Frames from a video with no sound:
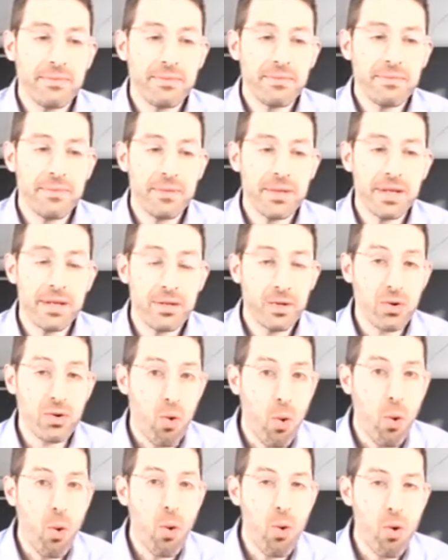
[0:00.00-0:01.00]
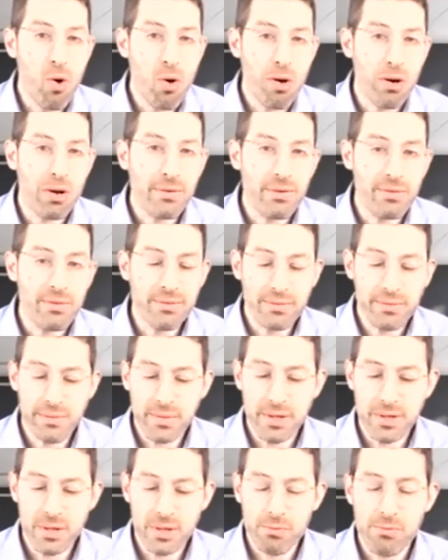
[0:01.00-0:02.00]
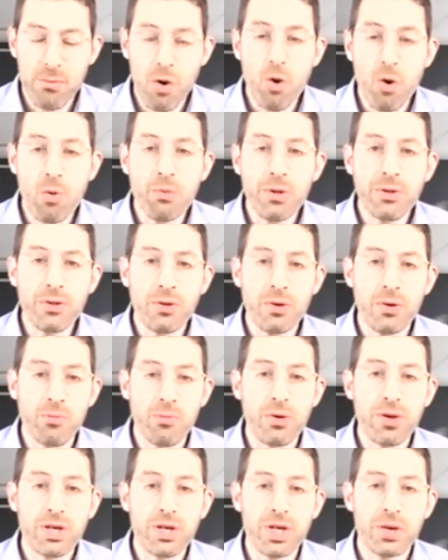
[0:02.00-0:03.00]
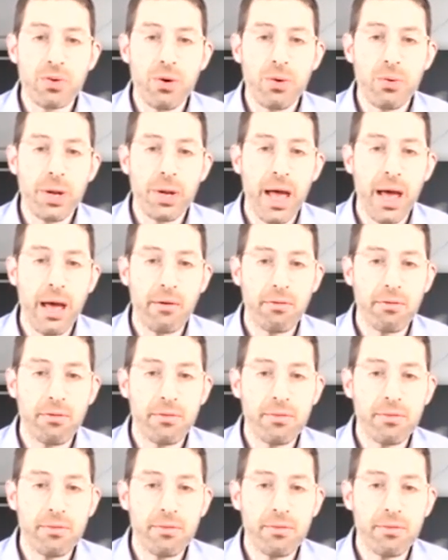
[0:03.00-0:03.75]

in its core, is a moment to appreciate what we have.